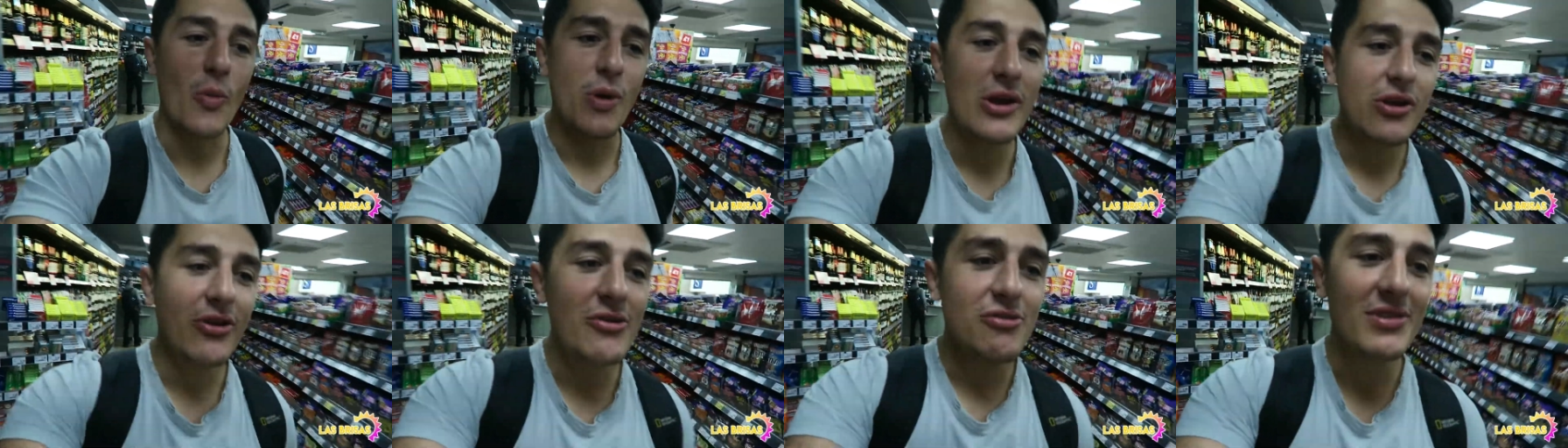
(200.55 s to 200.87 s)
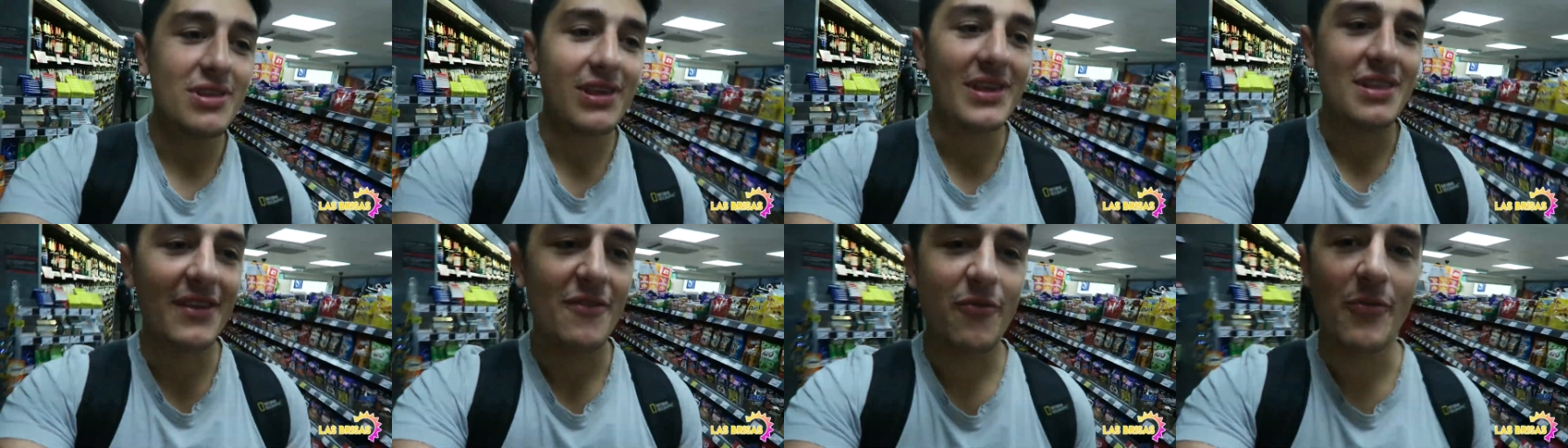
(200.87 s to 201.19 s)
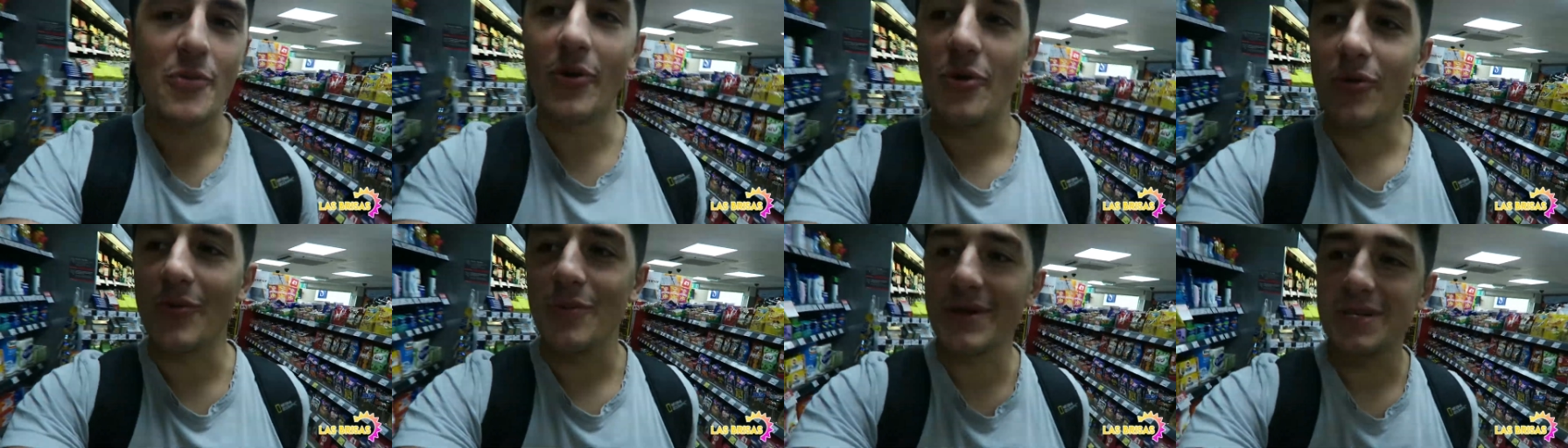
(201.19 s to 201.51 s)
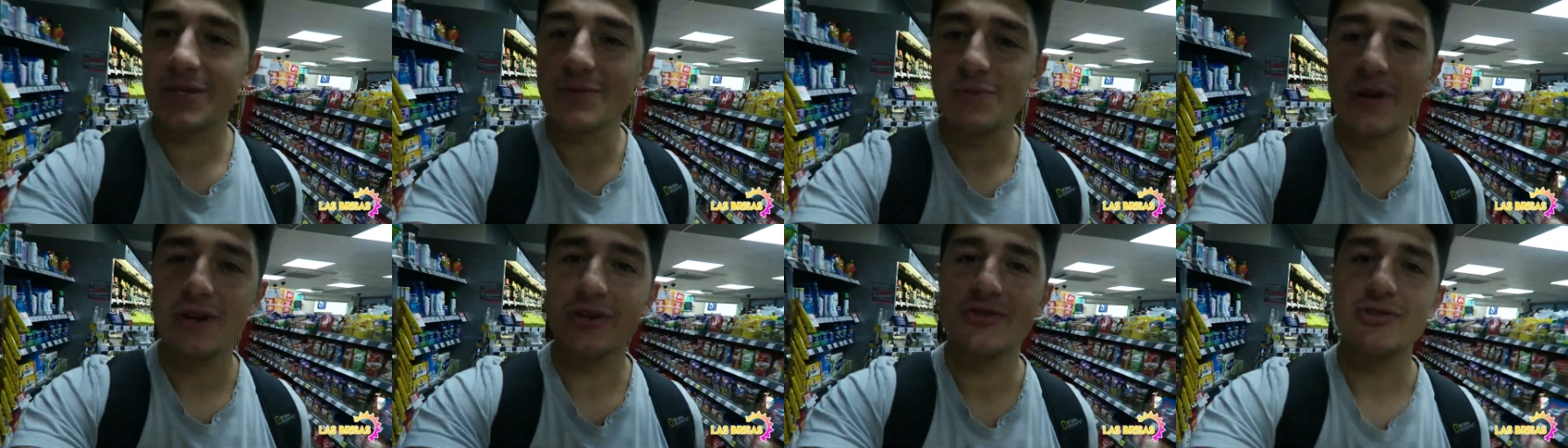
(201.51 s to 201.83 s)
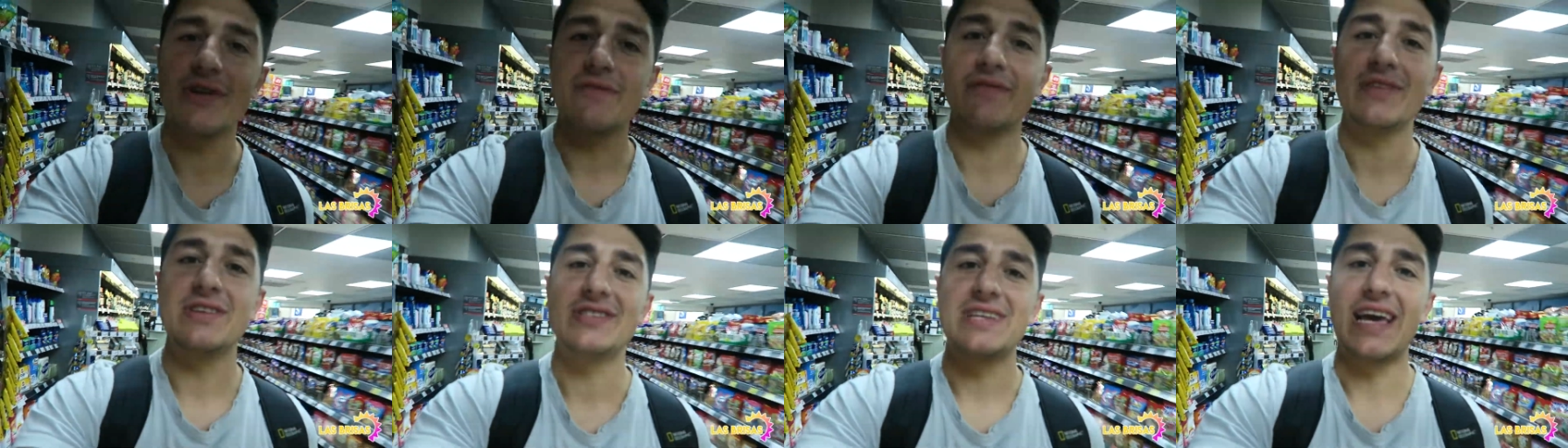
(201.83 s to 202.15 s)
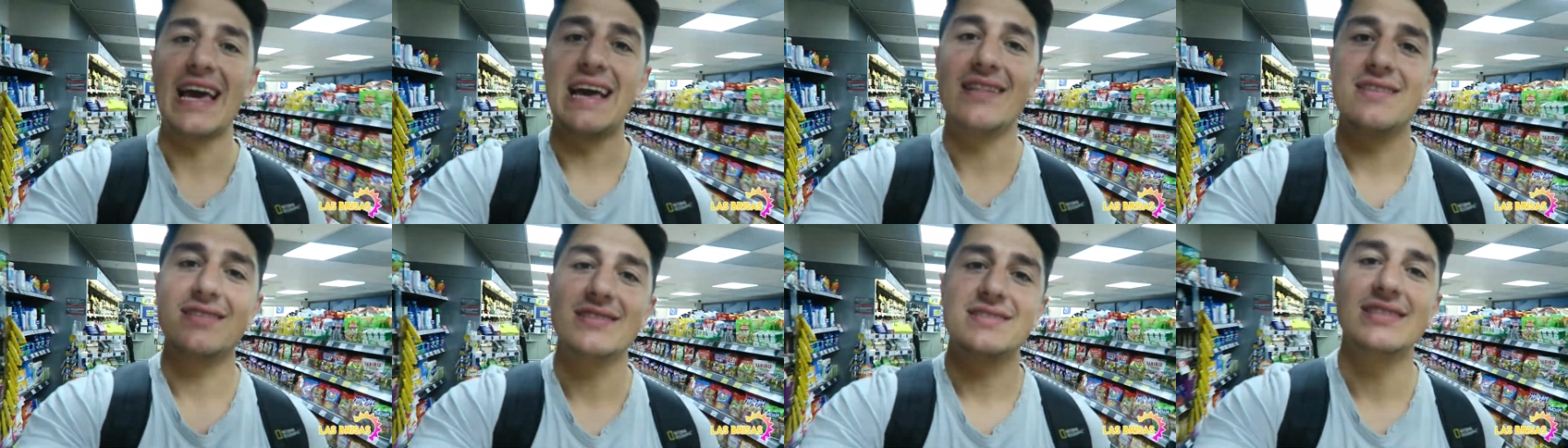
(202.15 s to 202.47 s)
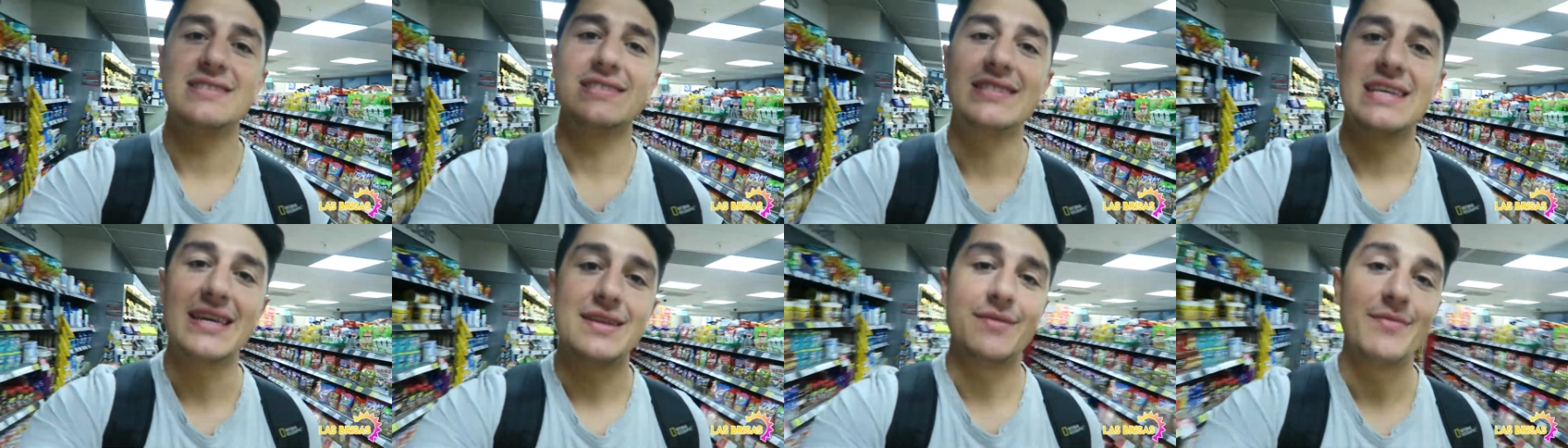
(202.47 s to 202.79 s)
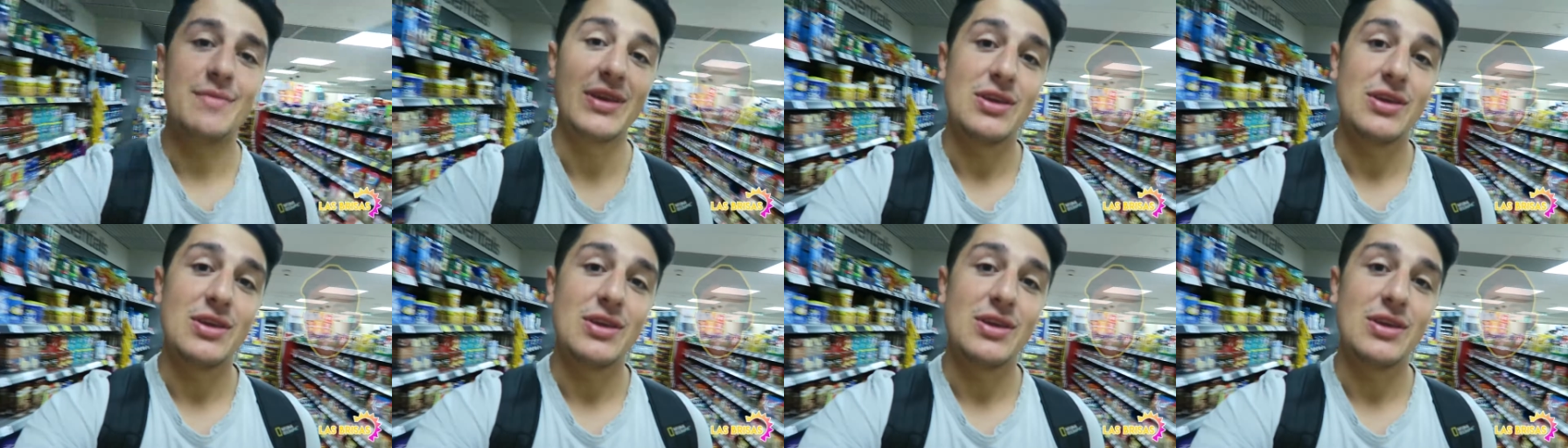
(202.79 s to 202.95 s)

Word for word: We're currently in Liverpool because we are travelling to Ellis's in